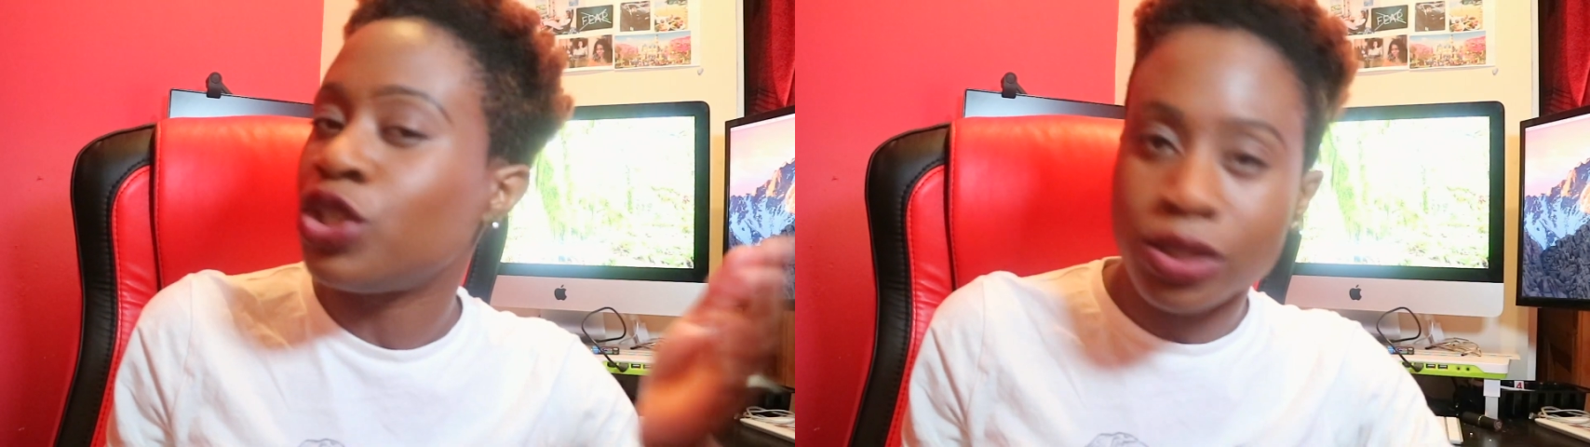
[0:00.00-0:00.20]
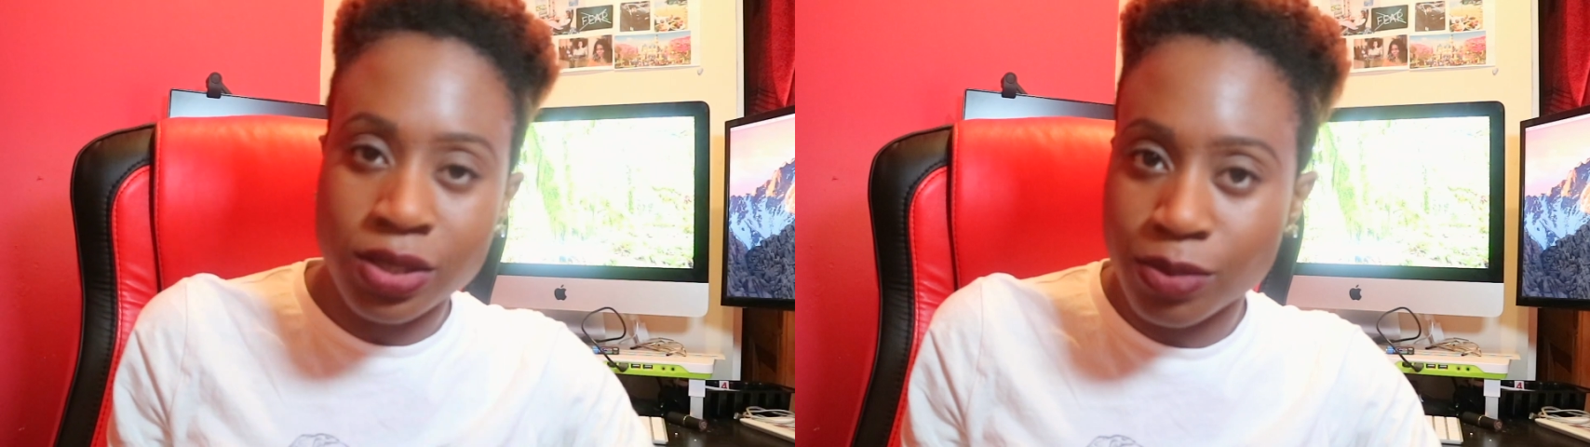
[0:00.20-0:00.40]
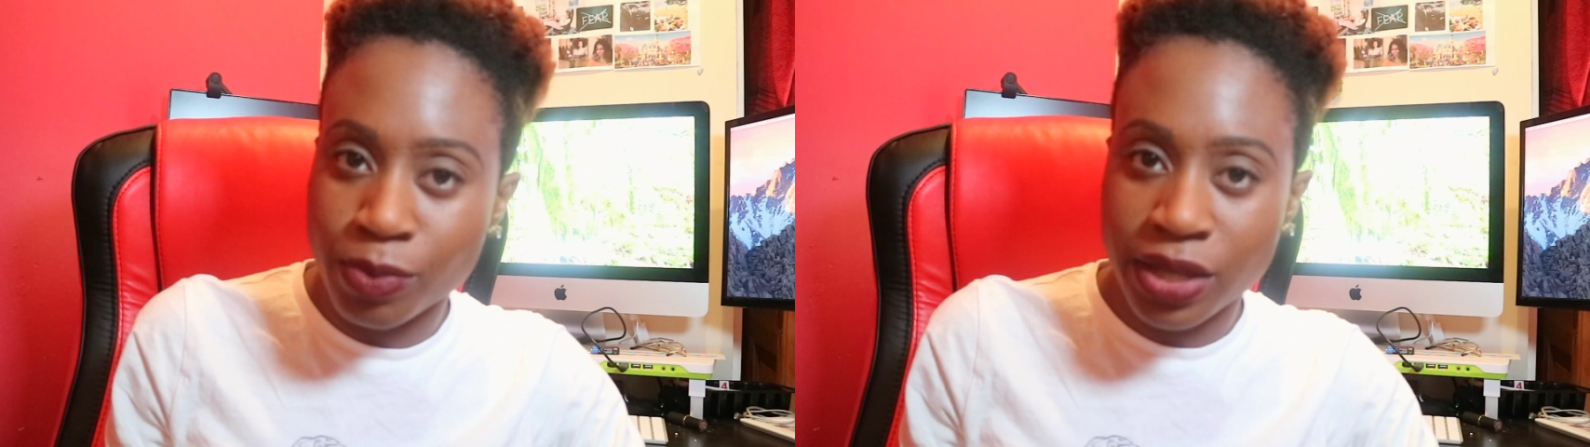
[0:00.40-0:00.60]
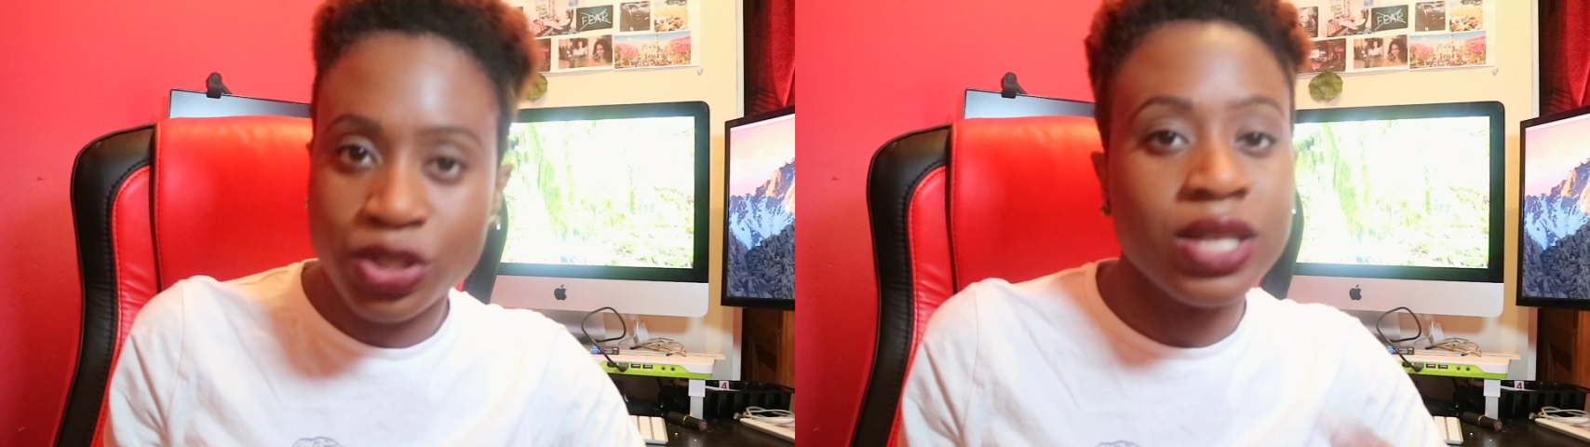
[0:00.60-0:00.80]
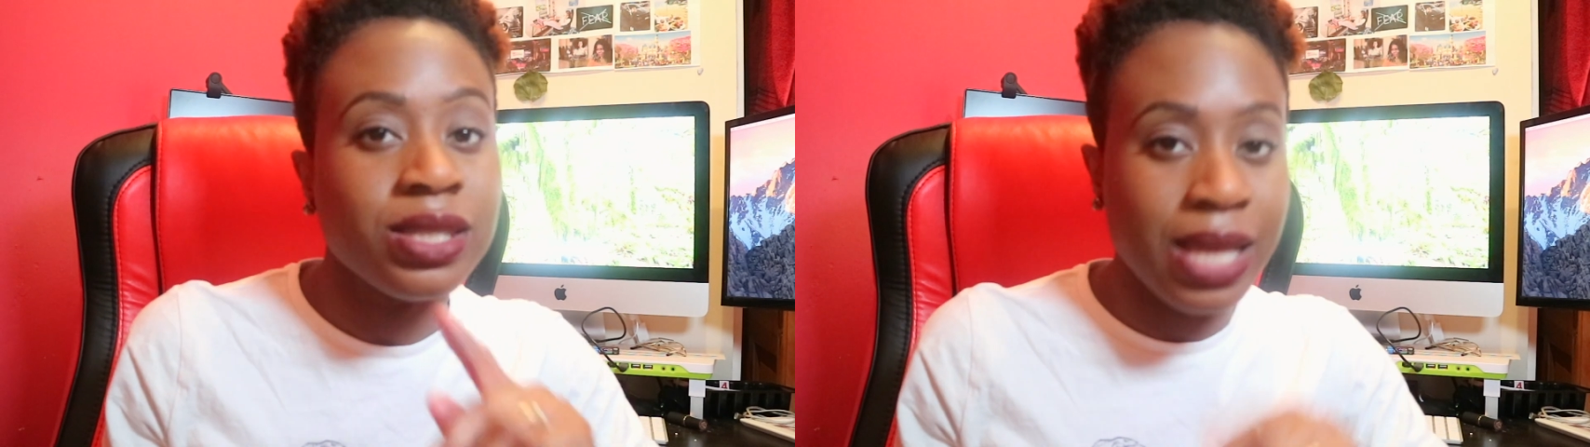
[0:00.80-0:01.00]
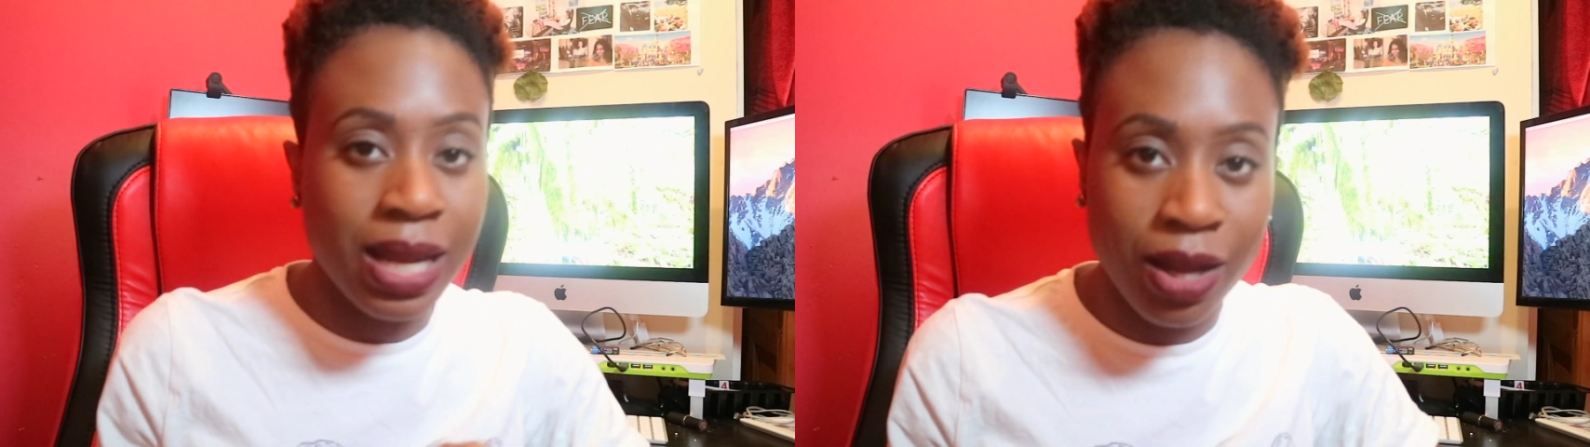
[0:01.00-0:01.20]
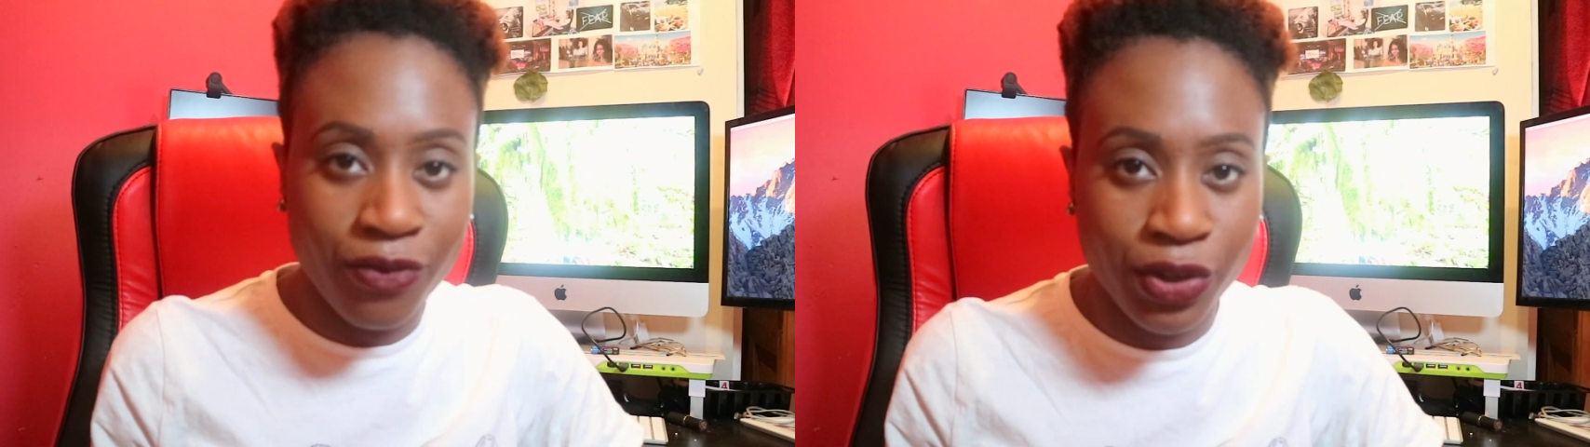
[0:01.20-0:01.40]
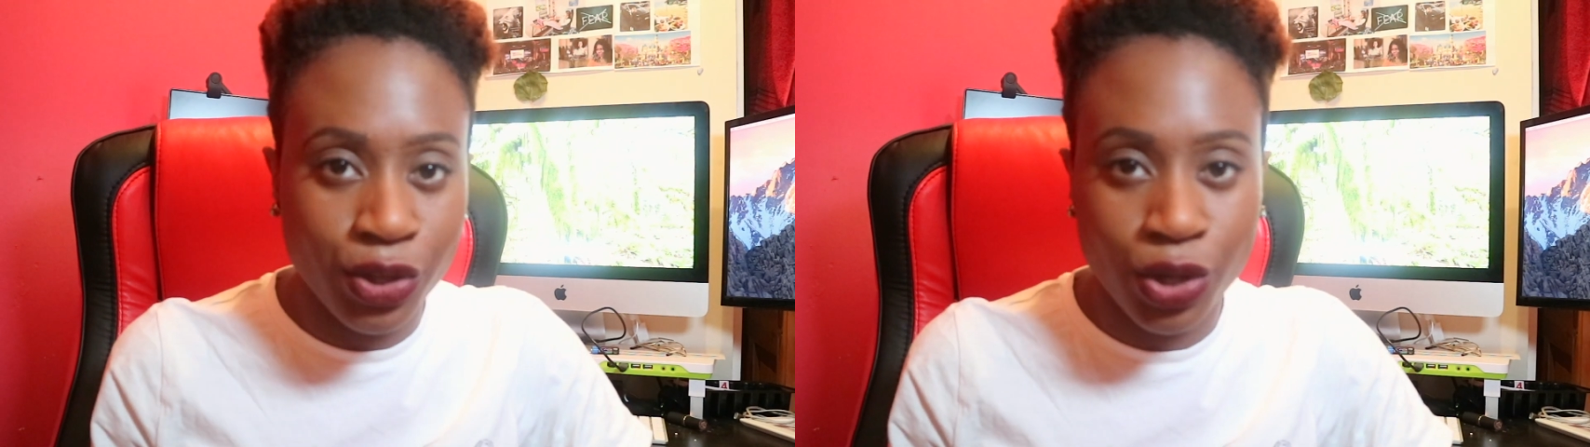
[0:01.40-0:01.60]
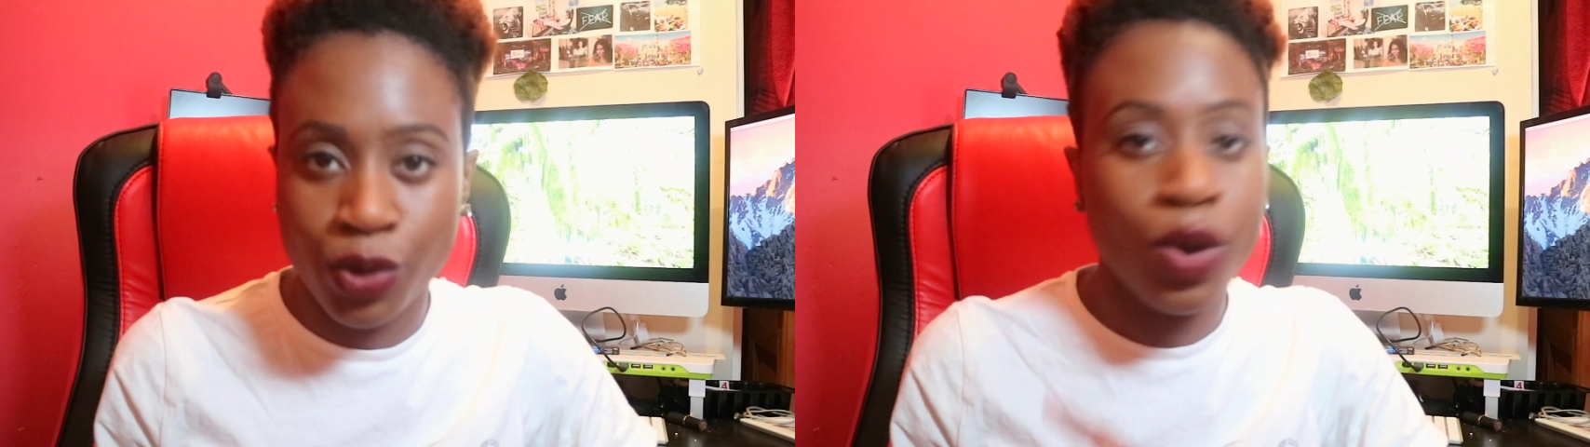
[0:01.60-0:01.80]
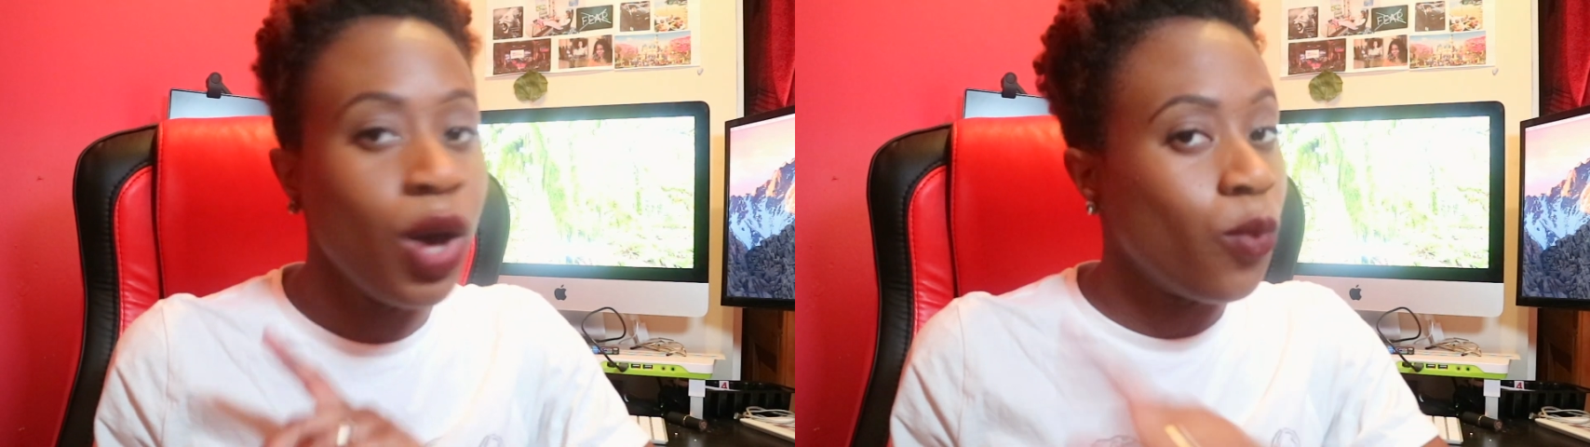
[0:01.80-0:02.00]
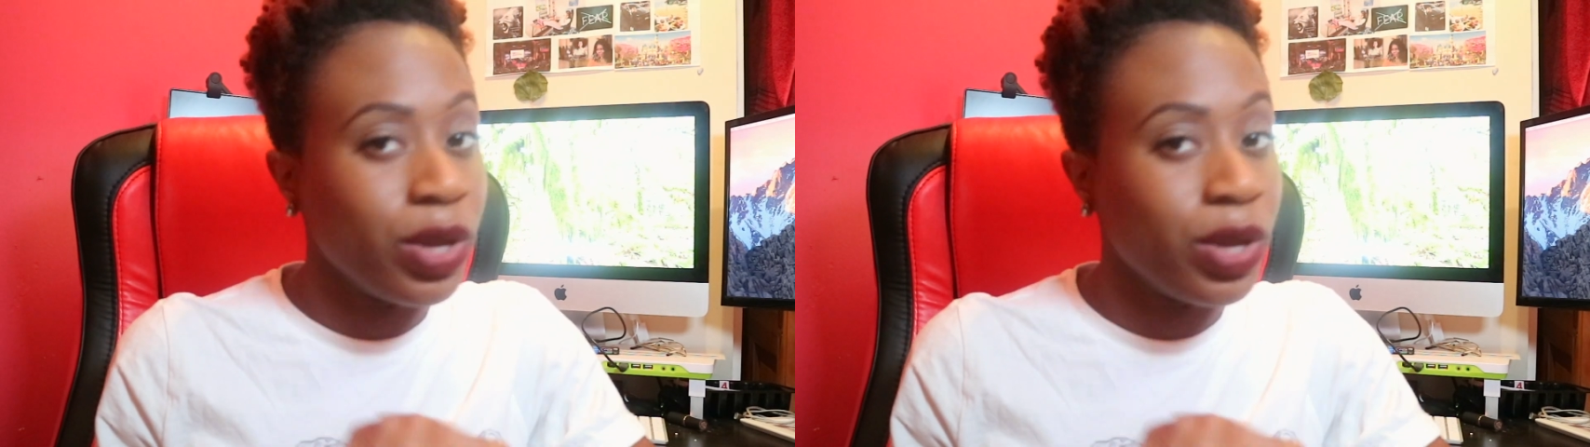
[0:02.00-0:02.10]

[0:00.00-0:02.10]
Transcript: just as much as they're loving you